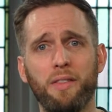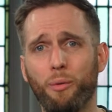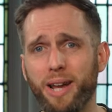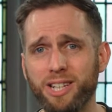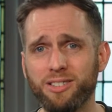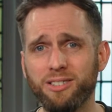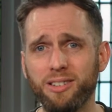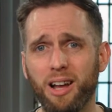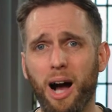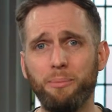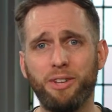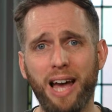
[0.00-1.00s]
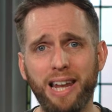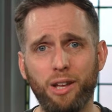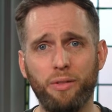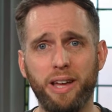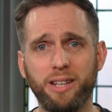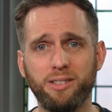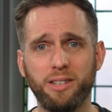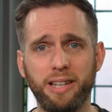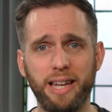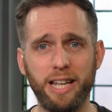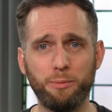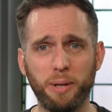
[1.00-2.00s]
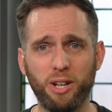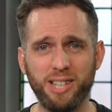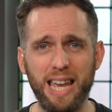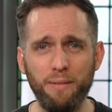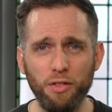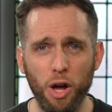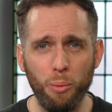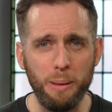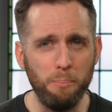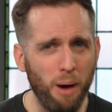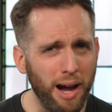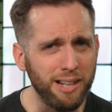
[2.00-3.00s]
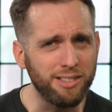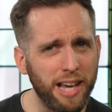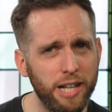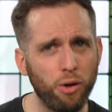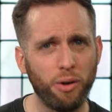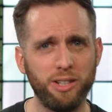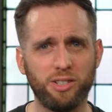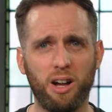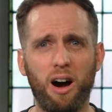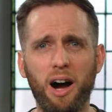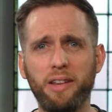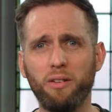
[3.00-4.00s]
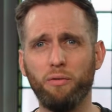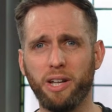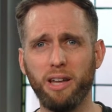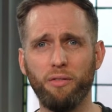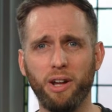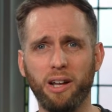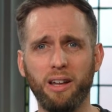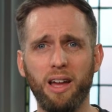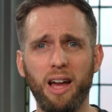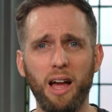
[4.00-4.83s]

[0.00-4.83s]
The reason I'm telling you this is because even though we might say God is kind and forgiving,